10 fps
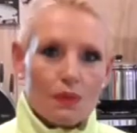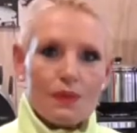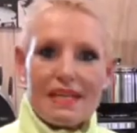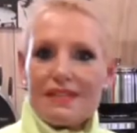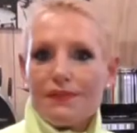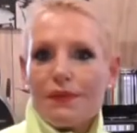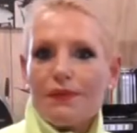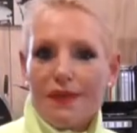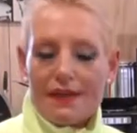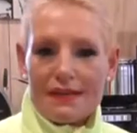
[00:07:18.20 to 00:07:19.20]
Well, there's
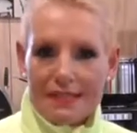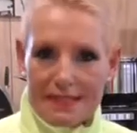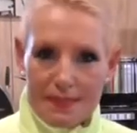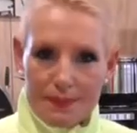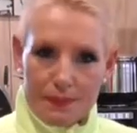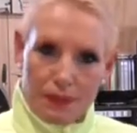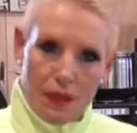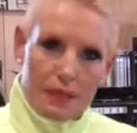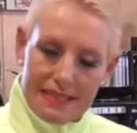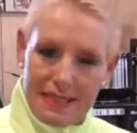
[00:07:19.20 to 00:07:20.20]
four very simple
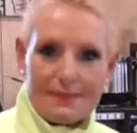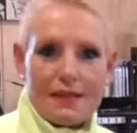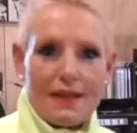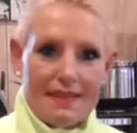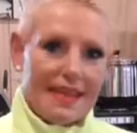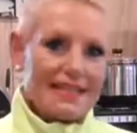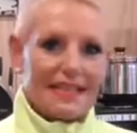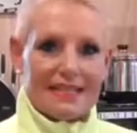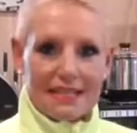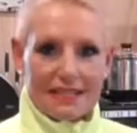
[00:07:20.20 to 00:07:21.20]
concepts that I think
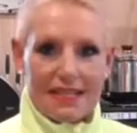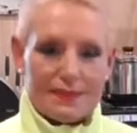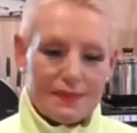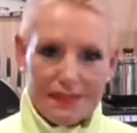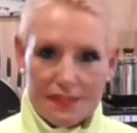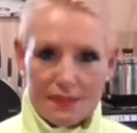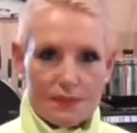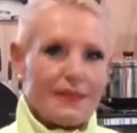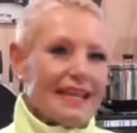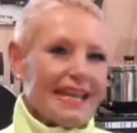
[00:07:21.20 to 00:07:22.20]
as exercise
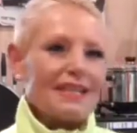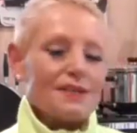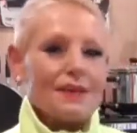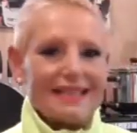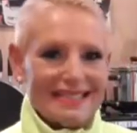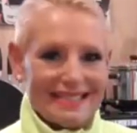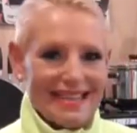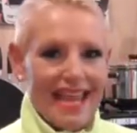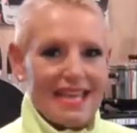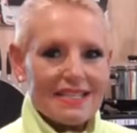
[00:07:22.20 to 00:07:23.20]
professionals we need to
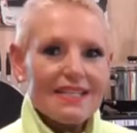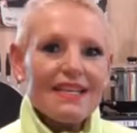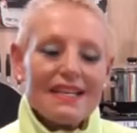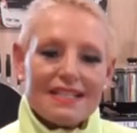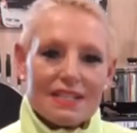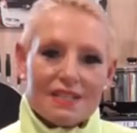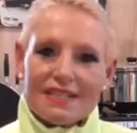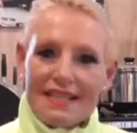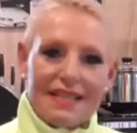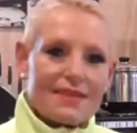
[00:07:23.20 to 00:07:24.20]
understand. So
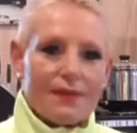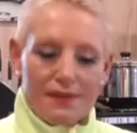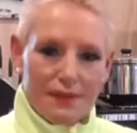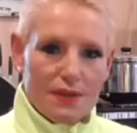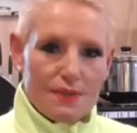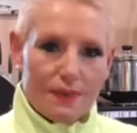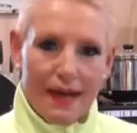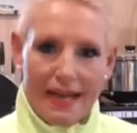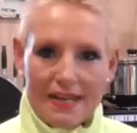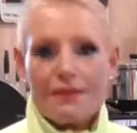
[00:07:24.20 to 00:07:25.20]
just tick them off in your
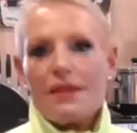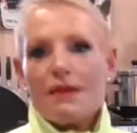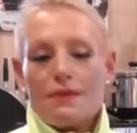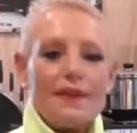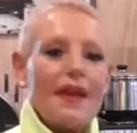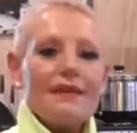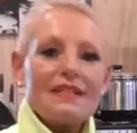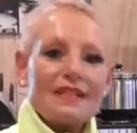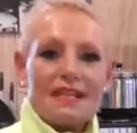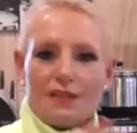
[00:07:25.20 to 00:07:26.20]
brain. Whether you're a parent,
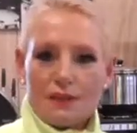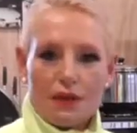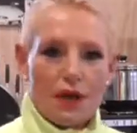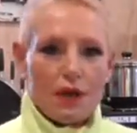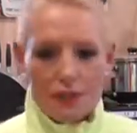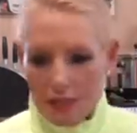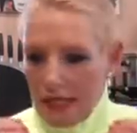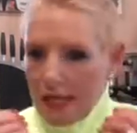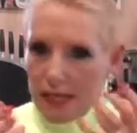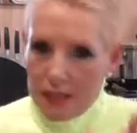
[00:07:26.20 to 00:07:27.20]
a teacher, a coach,
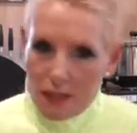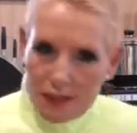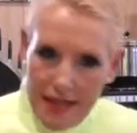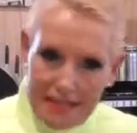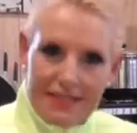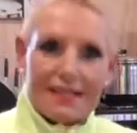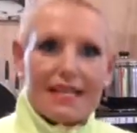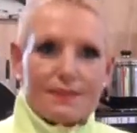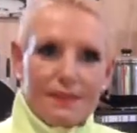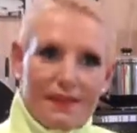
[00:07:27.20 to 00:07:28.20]
you're an
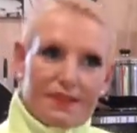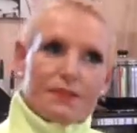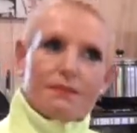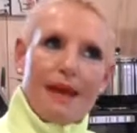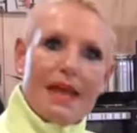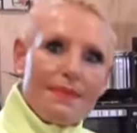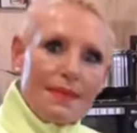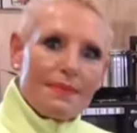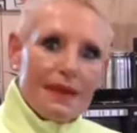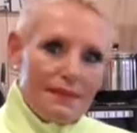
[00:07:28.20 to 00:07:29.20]
exercise professional,
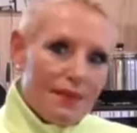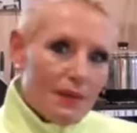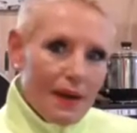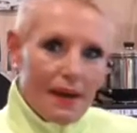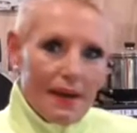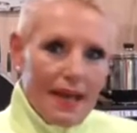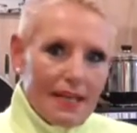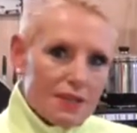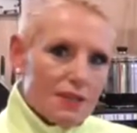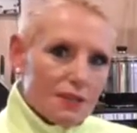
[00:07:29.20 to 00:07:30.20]
maybe if you are
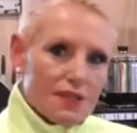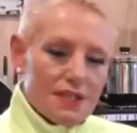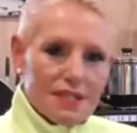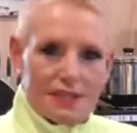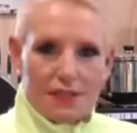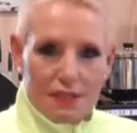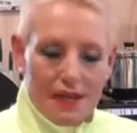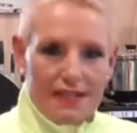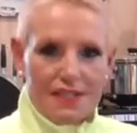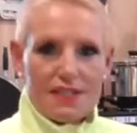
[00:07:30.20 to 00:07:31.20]
a nutritionist or a
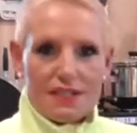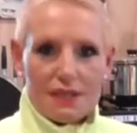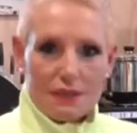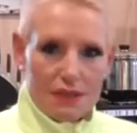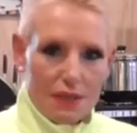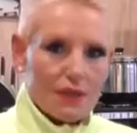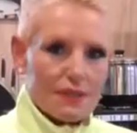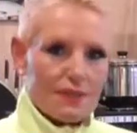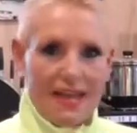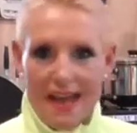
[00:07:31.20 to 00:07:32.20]
dietitian or a
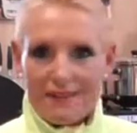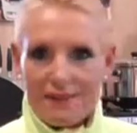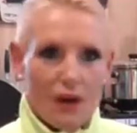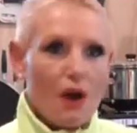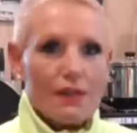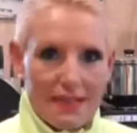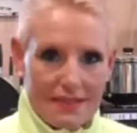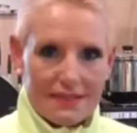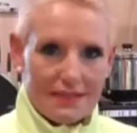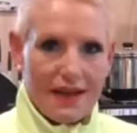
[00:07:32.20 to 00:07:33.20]
doctor and you have forgotten
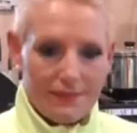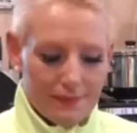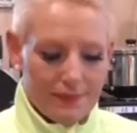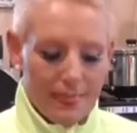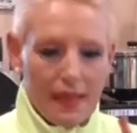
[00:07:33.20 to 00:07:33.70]
this stuff,